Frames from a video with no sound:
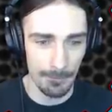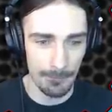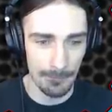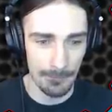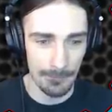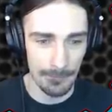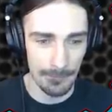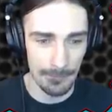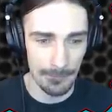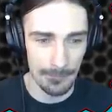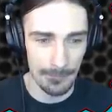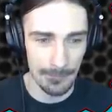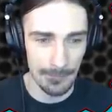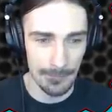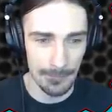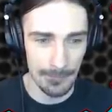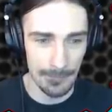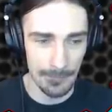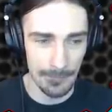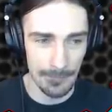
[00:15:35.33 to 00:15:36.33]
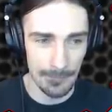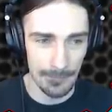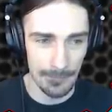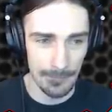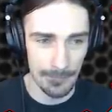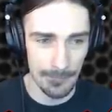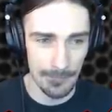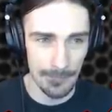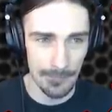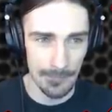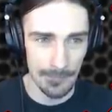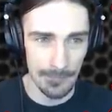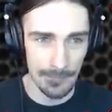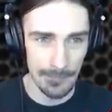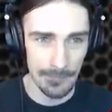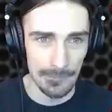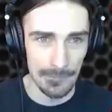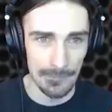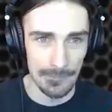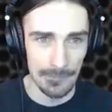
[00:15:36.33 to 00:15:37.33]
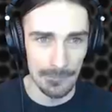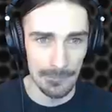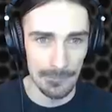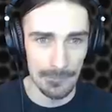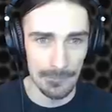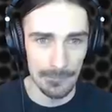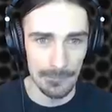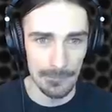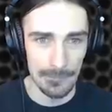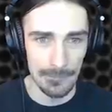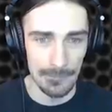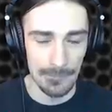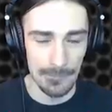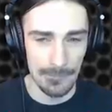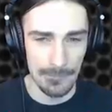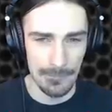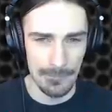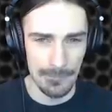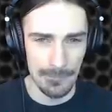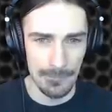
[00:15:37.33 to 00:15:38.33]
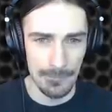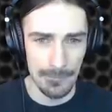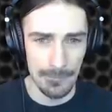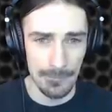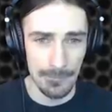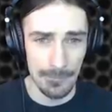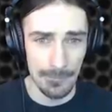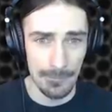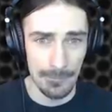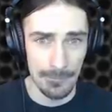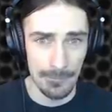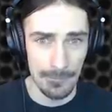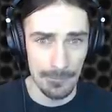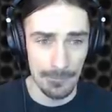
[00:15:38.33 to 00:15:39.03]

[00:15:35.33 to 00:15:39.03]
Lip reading: (silence)